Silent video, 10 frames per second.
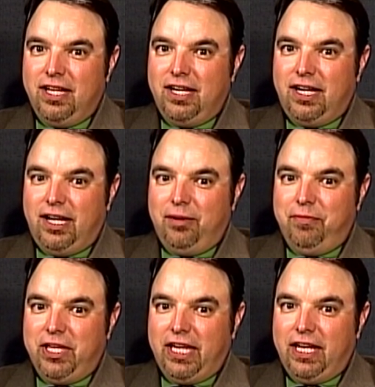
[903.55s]

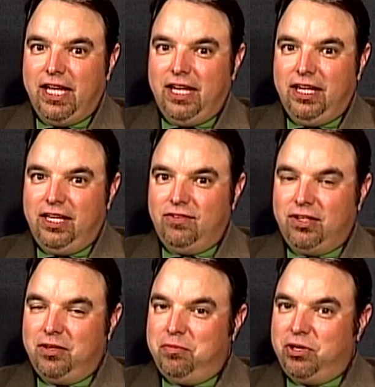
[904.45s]
and he's
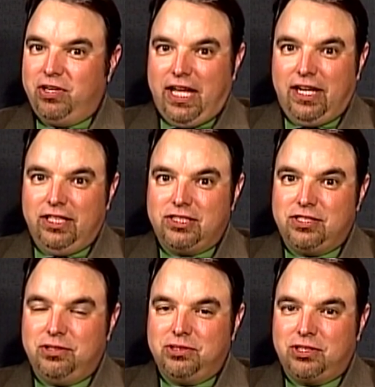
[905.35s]
a pretty good analyst too.